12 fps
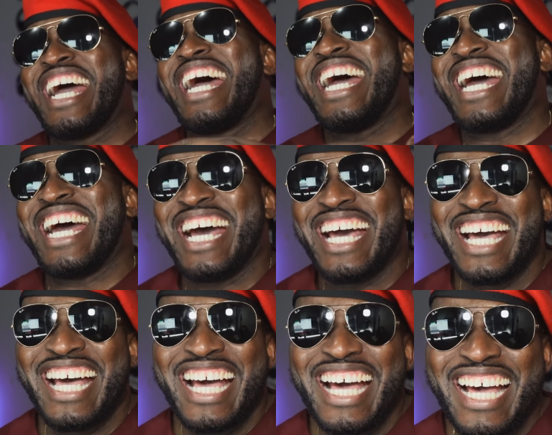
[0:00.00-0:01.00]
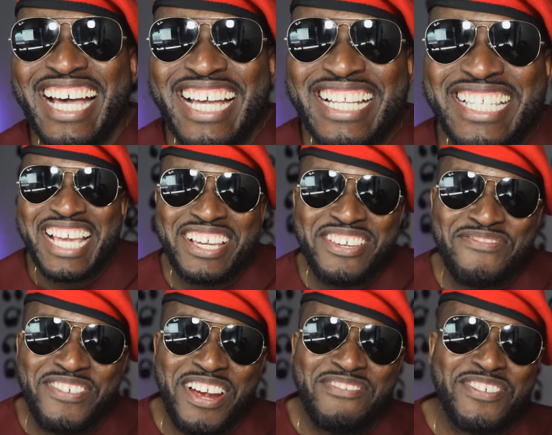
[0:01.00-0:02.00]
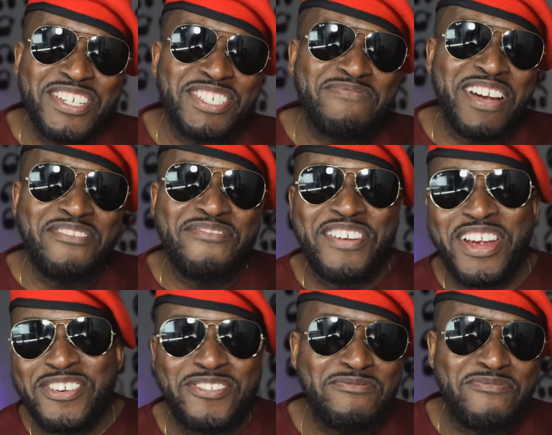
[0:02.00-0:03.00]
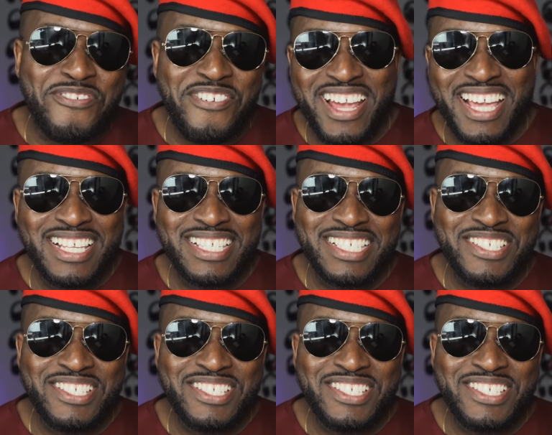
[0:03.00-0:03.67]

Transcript: Ah. Thank you very much, my very good friends.